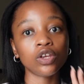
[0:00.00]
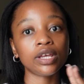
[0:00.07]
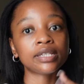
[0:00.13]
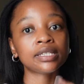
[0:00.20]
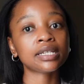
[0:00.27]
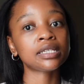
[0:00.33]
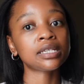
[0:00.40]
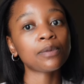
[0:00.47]

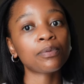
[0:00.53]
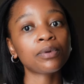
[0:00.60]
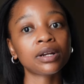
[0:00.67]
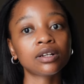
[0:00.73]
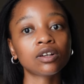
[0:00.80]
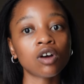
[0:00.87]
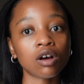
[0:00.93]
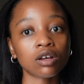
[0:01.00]
it's a
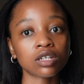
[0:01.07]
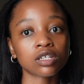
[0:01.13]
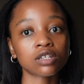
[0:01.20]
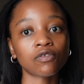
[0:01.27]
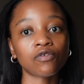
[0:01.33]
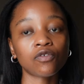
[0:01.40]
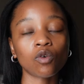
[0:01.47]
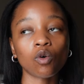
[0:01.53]
separate cost
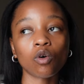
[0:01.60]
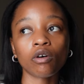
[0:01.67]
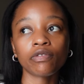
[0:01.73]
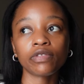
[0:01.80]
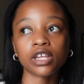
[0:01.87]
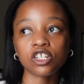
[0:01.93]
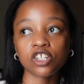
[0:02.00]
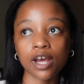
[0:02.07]
for
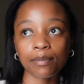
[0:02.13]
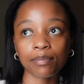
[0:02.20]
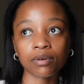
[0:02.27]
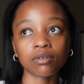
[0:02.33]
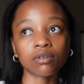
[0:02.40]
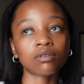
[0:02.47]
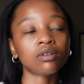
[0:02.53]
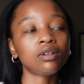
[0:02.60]
the
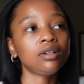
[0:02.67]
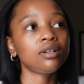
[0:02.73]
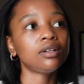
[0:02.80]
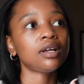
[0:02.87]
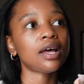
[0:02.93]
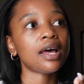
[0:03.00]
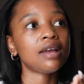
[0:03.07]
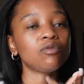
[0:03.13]
chapel
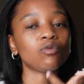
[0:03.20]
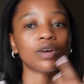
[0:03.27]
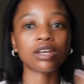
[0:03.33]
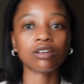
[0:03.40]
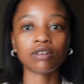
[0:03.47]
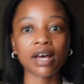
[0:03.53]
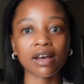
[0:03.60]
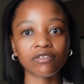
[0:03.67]
and where
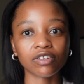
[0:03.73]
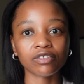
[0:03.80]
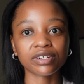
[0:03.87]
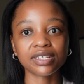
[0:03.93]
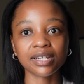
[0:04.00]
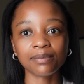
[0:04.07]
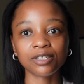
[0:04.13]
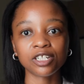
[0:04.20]
you'll have your
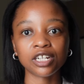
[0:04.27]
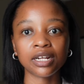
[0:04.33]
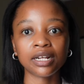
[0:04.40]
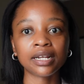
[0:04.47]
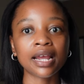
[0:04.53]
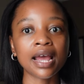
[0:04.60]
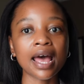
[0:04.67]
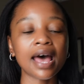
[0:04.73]
reception,